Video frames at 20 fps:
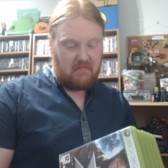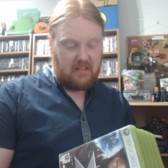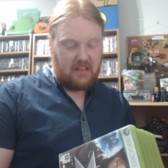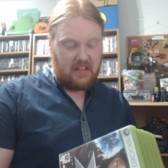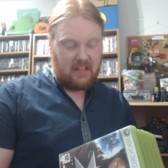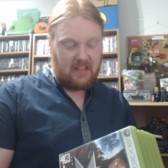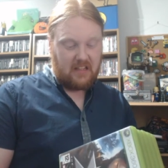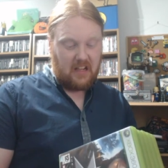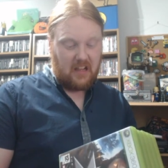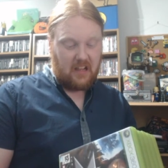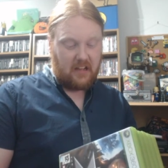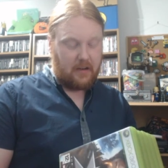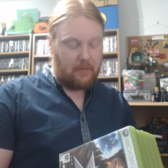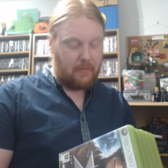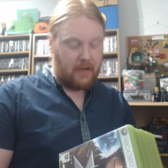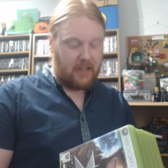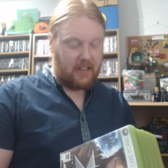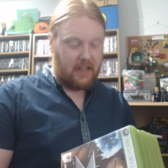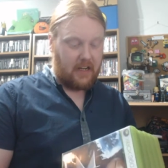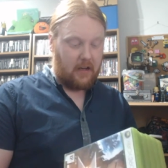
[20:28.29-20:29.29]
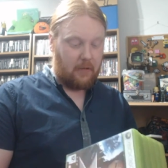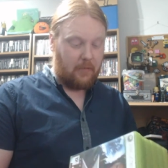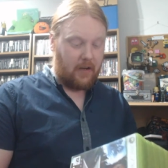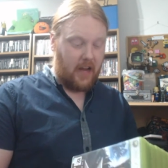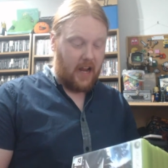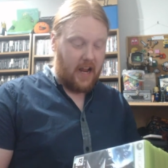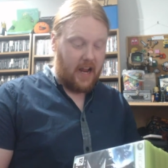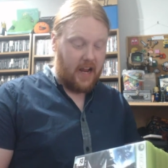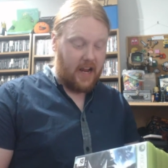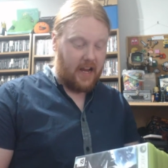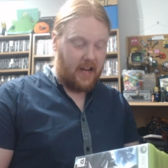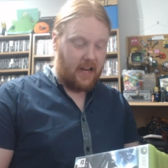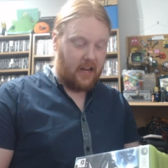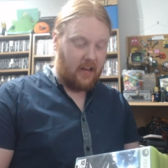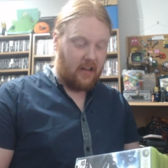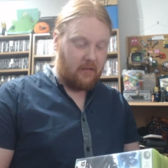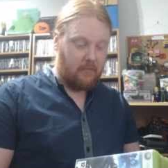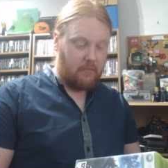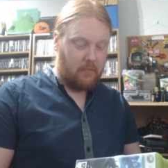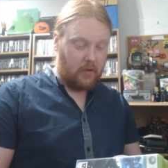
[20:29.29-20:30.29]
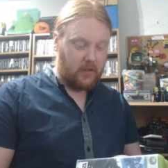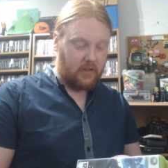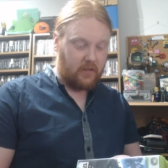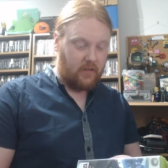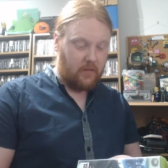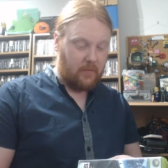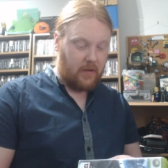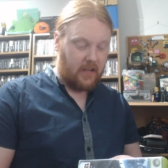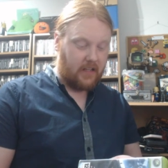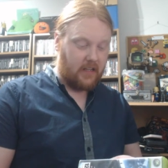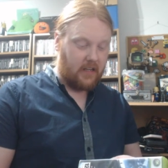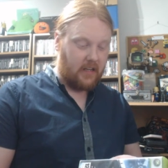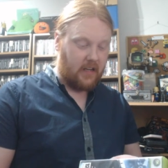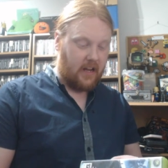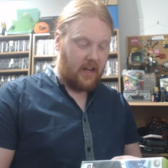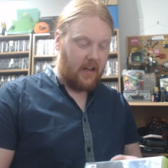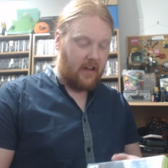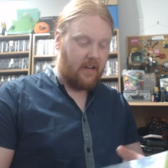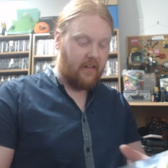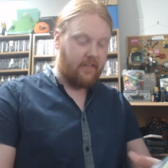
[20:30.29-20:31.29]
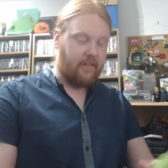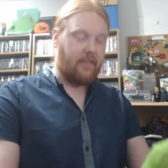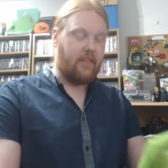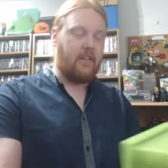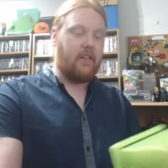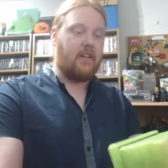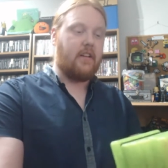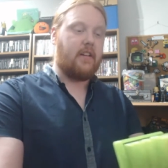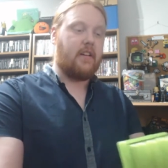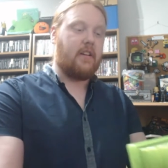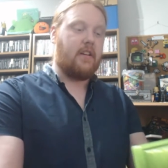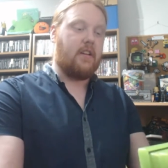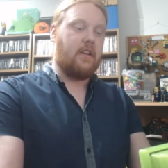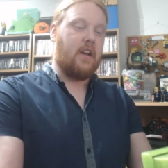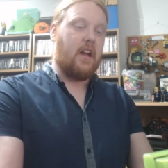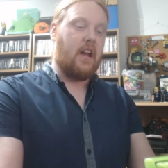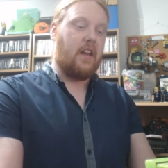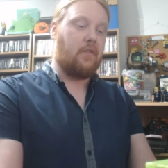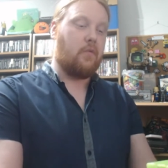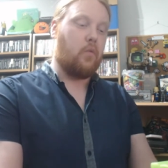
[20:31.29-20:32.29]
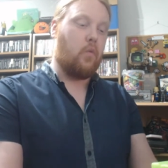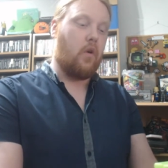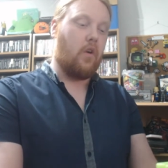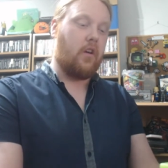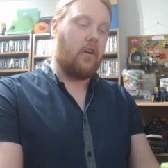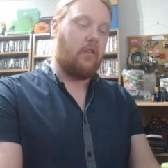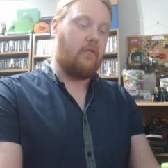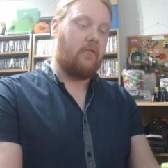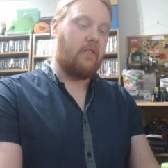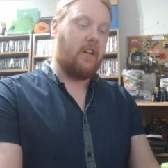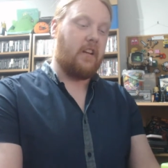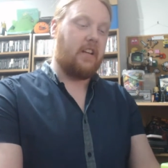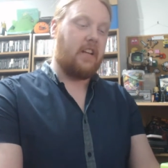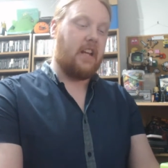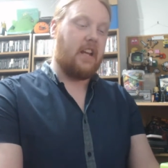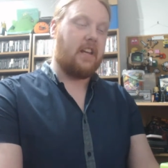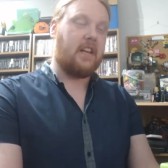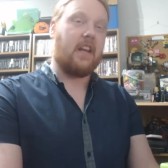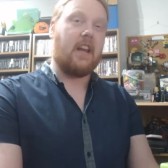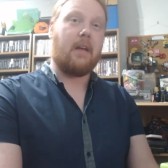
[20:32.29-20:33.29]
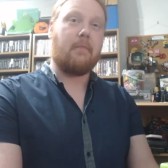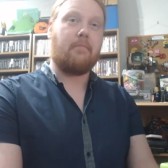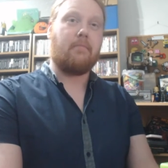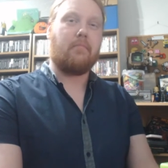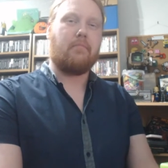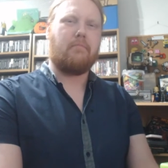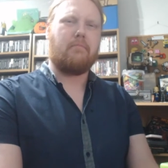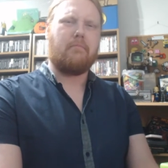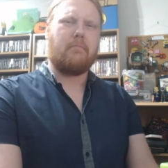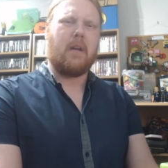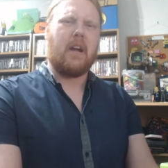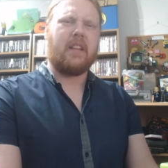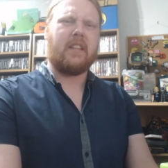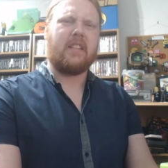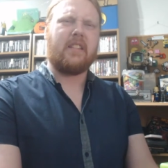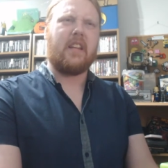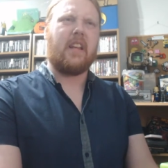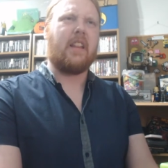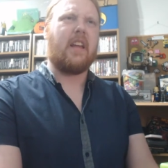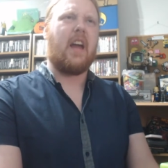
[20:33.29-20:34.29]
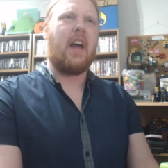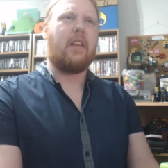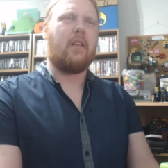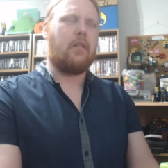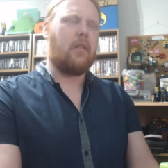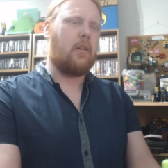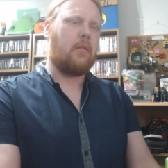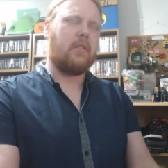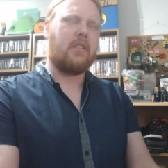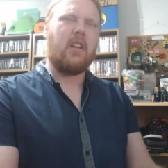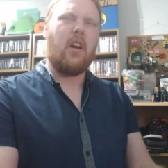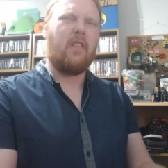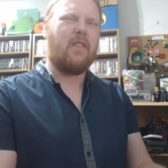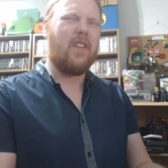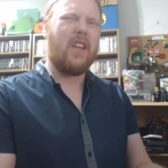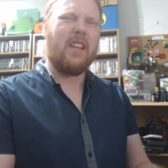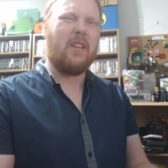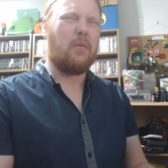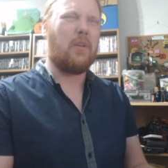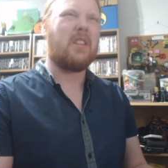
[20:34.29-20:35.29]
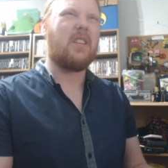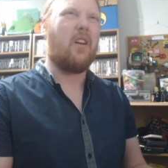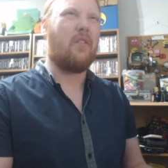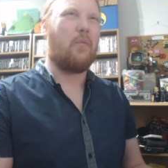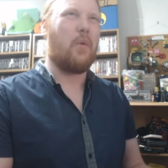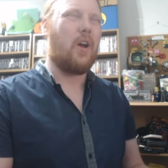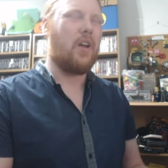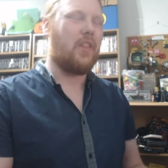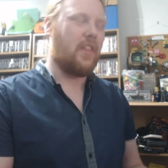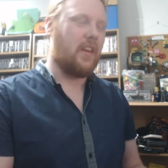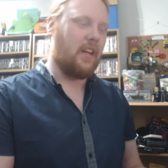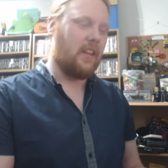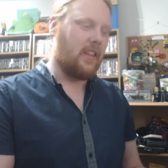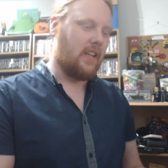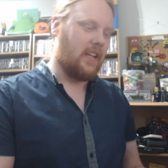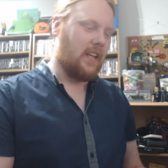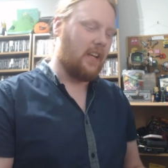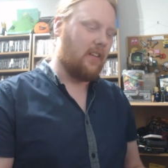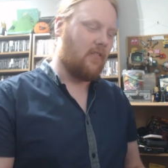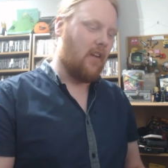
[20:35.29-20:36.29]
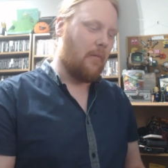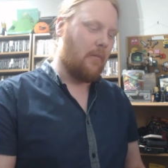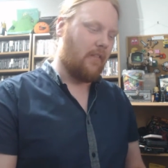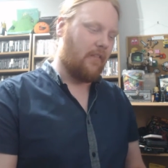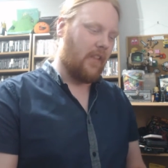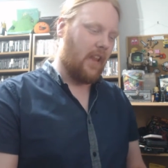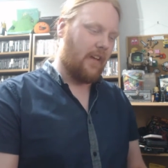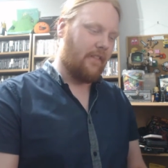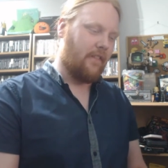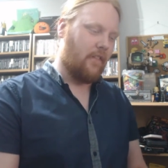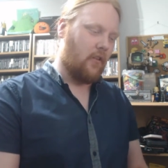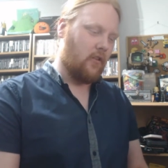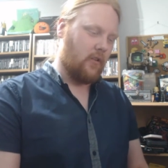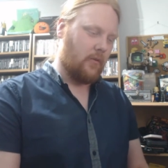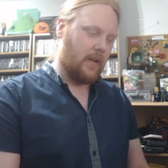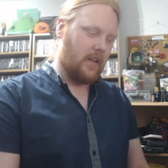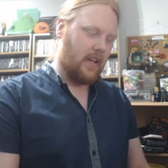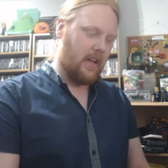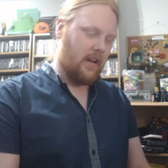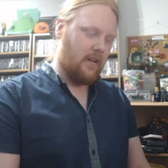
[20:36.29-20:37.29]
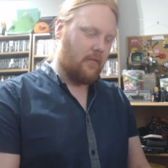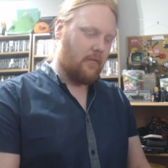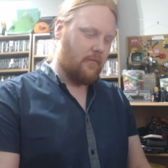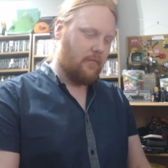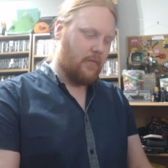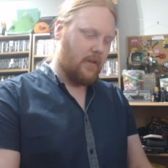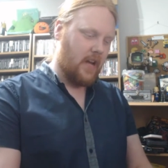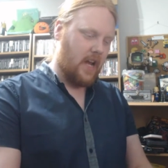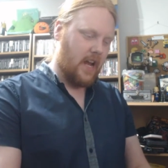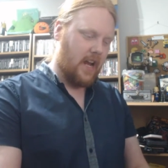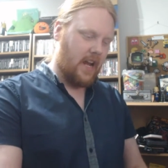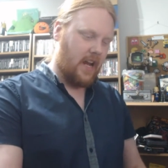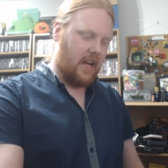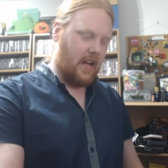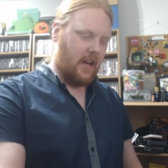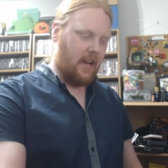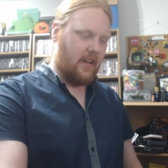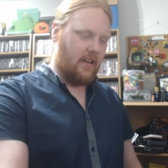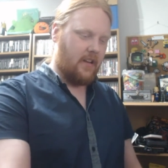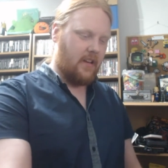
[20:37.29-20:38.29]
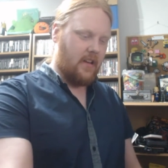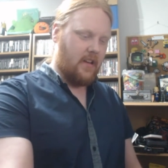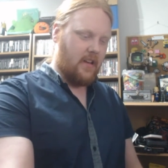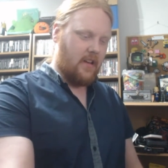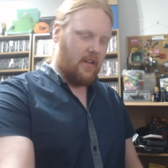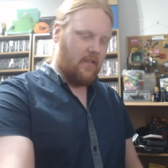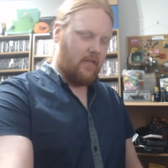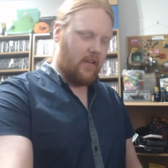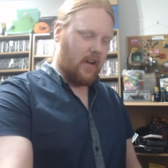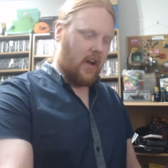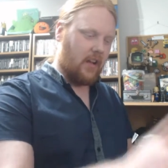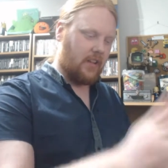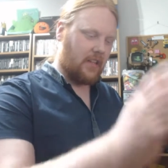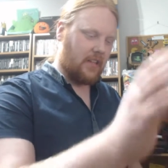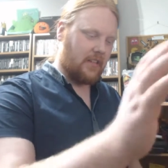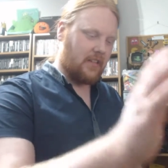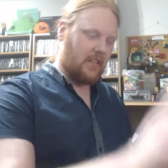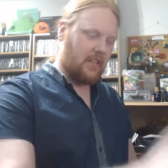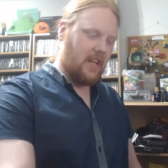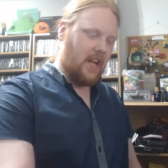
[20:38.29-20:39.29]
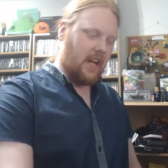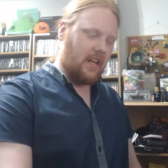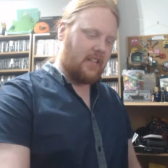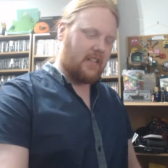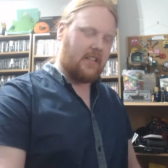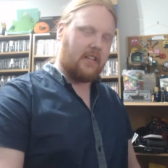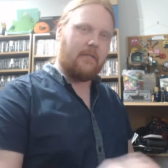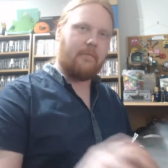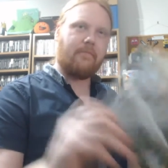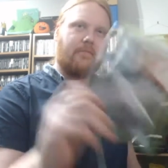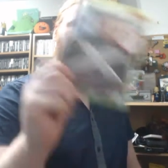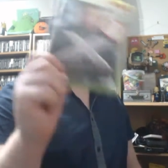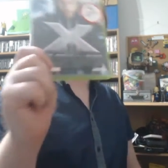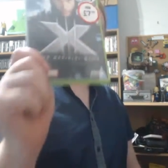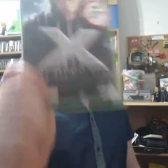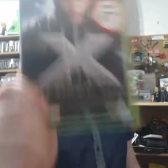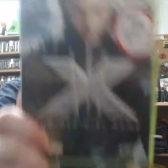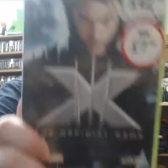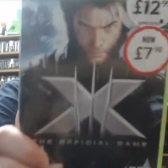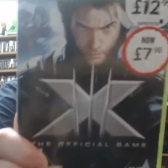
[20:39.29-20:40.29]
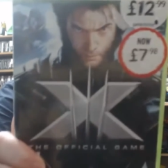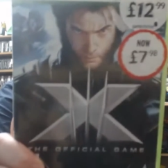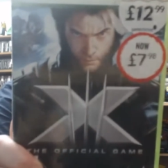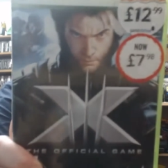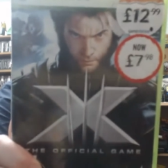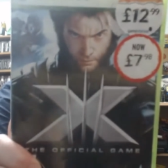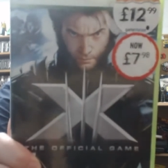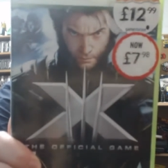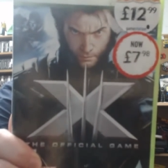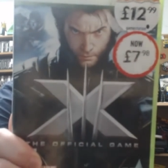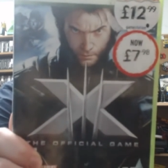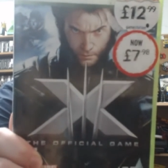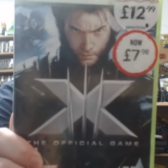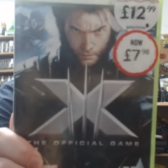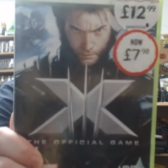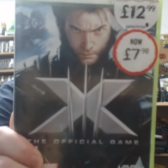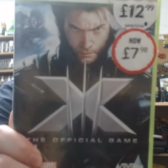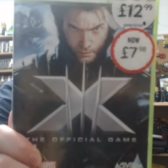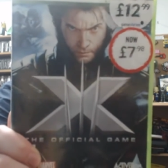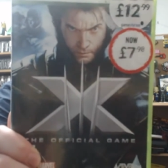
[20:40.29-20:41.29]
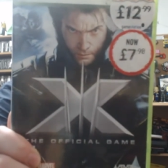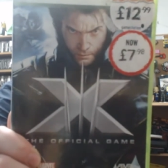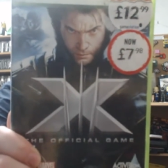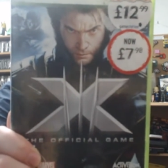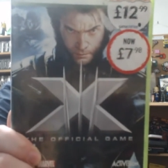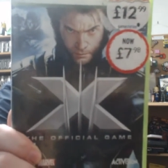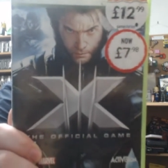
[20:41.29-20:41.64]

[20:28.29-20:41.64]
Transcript: still aren't a big deal, but hey, most of them I didn't have, and one I already did, and I might sell it, I don't know. It's not really, it's not worth anything. You can grab it for like £4 now, but hey, regardless. Next, X-Men, the official